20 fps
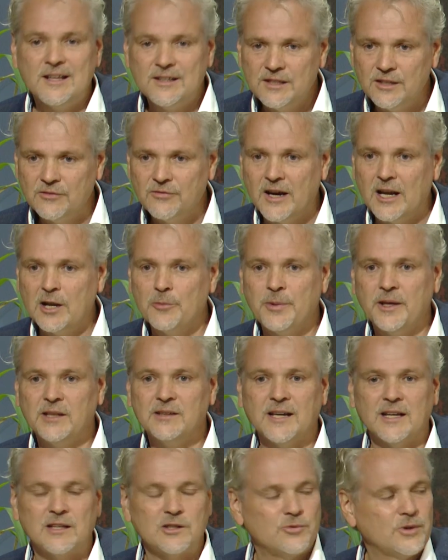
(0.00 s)
developing
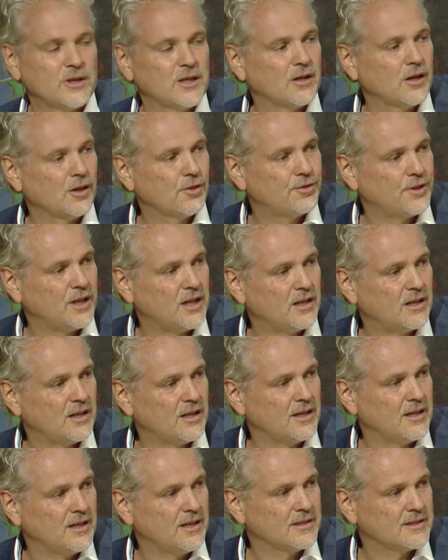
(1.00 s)
that critical
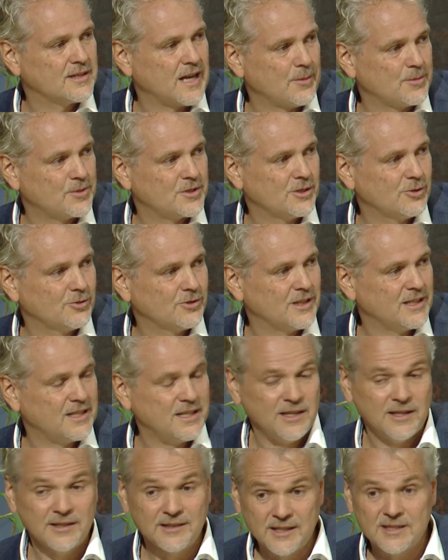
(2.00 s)
thinking is absolutely
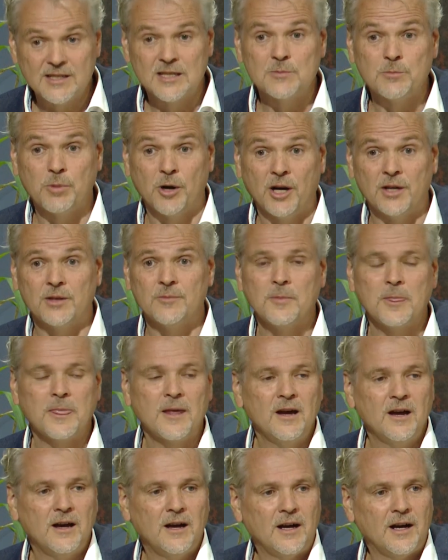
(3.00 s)
key, and this is part
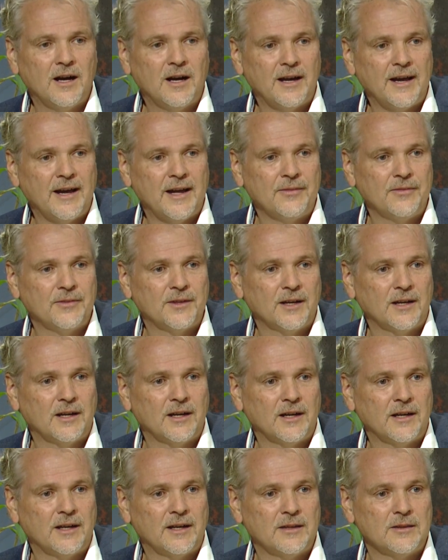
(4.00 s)
and
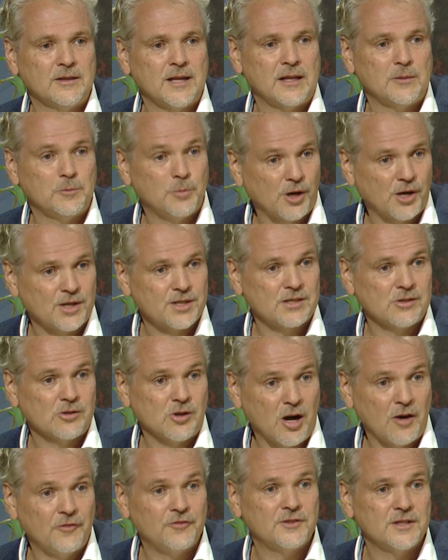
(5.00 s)
parcel
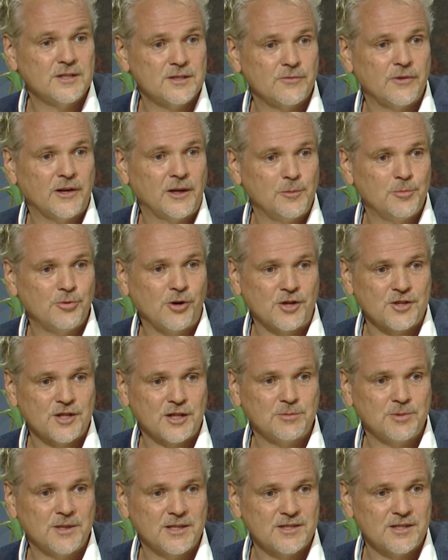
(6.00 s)
of this very
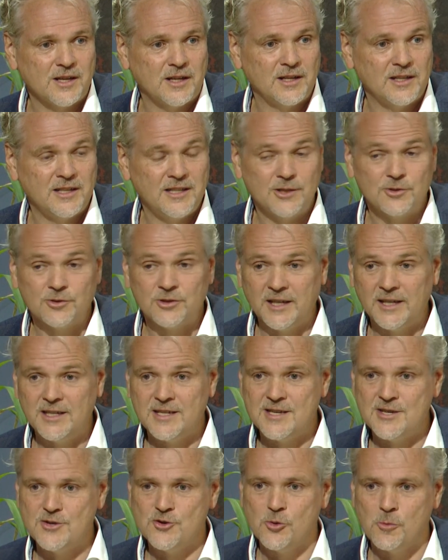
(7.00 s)
project we are starting here today,
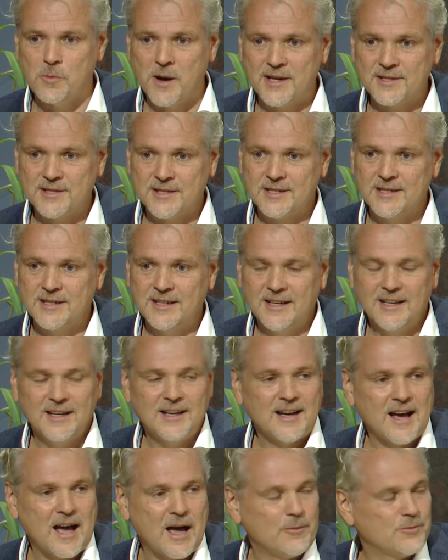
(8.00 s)
EUbuzz.
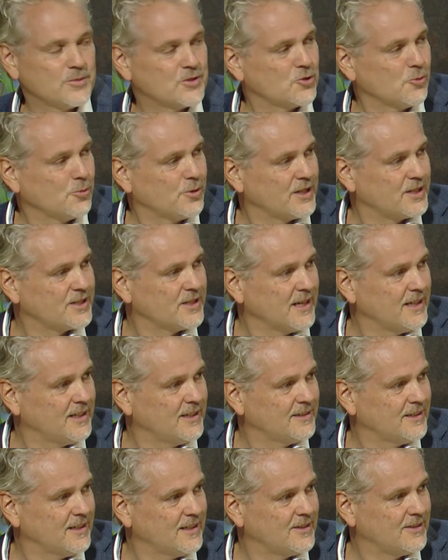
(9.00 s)
I'm super
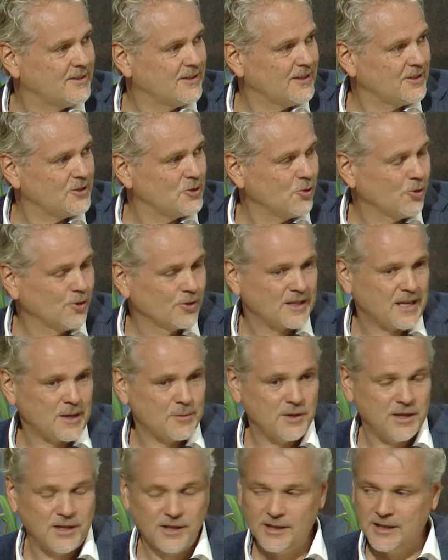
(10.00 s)
excited that you all
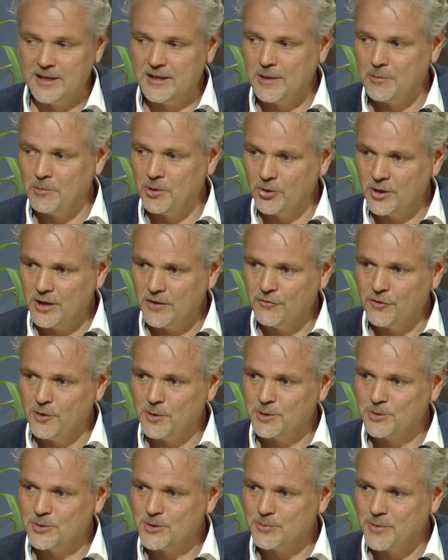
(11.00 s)
came here, and I'm looking
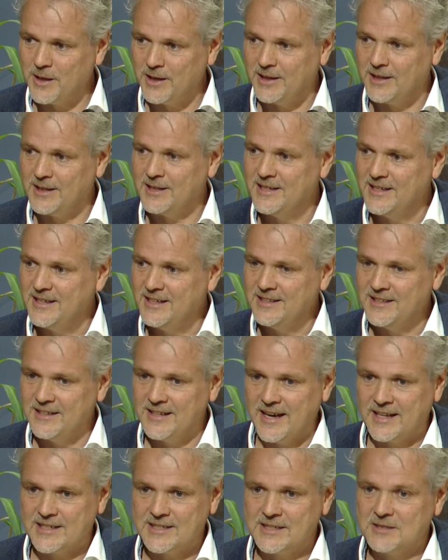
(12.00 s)
forward to spending the
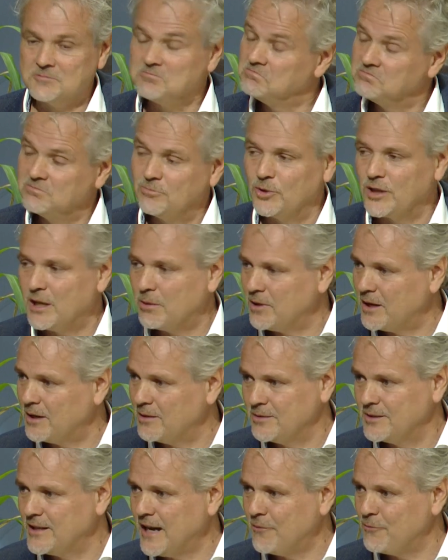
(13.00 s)
next whatever
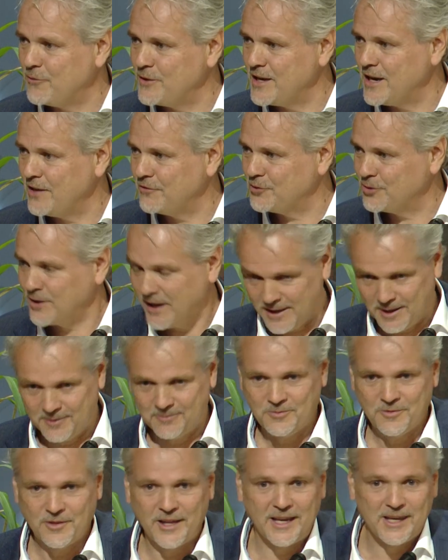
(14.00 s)
time we have together.
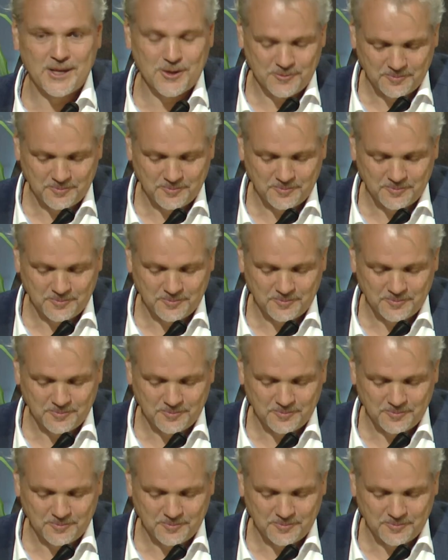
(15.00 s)
Thank you.